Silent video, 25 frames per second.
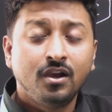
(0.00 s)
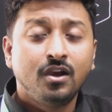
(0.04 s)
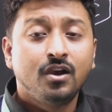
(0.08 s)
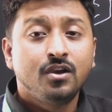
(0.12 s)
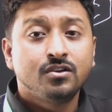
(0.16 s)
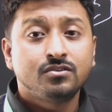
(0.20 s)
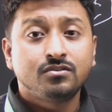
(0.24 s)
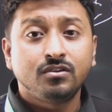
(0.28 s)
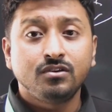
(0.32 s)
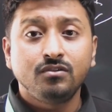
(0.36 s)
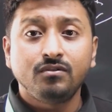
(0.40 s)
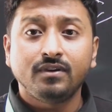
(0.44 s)

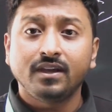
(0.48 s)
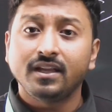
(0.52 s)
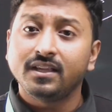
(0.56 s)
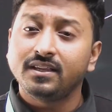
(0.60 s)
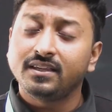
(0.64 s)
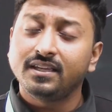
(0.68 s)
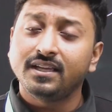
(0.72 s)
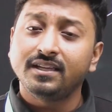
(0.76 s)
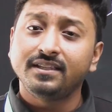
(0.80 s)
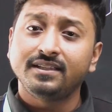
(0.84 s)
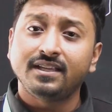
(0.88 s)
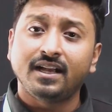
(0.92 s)
So you can
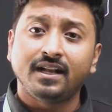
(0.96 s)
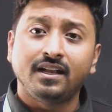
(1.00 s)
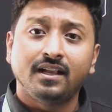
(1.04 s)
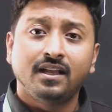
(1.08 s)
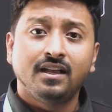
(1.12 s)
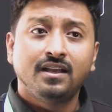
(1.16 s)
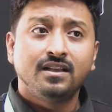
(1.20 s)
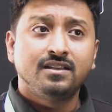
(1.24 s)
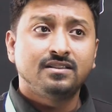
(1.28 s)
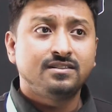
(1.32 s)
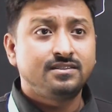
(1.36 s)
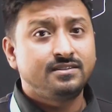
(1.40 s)
think that
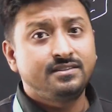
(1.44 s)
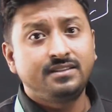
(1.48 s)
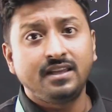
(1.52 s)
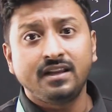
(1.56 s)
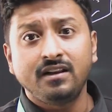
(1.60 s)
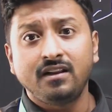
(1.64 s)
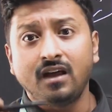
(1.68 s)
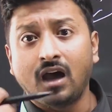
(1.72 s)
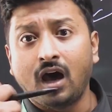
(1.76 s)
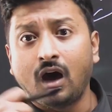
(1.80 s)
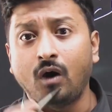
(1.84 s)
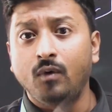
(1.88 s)
then
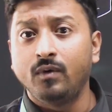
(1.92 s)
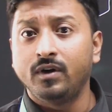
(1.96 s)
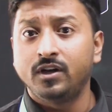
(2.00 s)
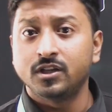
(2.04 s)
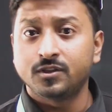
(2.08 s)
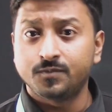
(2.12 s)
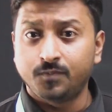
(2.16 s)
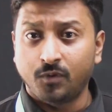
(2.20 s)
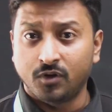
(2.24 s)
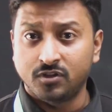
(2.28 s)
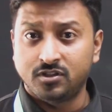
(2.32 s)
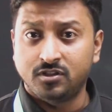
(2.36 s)
how it is
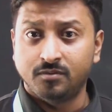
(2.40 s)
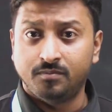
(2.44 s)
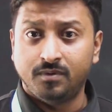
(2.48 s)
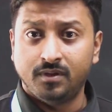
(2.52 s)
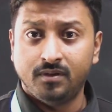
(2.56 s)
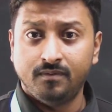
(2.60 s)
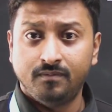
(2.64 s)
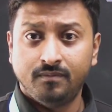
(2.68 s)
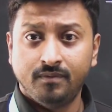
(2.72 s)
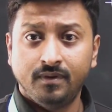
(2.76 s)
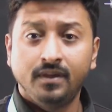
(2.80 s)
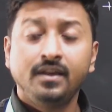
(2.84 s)
possible?
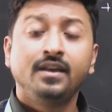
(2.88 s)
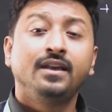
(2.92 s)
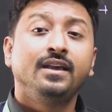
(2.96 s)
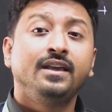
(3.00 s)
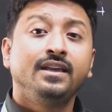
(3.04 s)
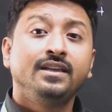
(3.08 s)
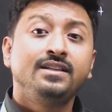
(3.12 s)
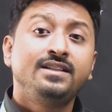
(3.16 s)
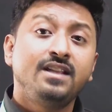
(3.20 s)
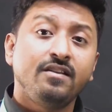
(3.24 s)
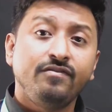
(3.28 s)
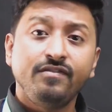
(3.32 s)

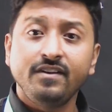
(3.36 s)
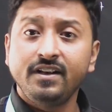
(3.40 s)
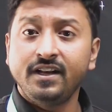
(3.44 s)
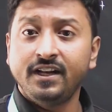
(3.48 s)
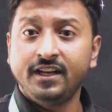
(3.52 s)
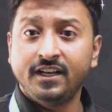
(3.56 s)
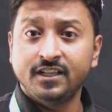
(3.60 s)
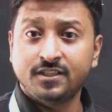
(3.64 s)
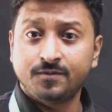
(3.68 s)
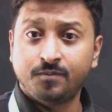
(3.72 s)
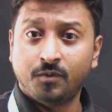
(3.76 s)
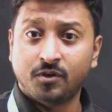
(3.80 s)
Definitely
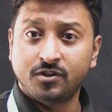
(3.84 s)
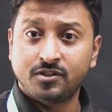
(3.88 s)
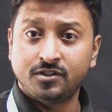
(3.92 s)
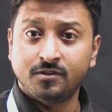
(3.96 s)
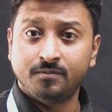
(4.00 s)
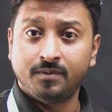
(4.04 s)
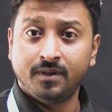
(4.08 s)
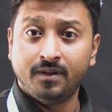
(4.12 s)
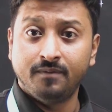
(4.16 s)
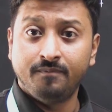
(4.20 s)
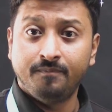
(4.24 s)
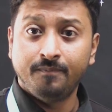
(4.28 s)
is
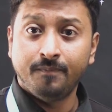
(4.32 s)
possible.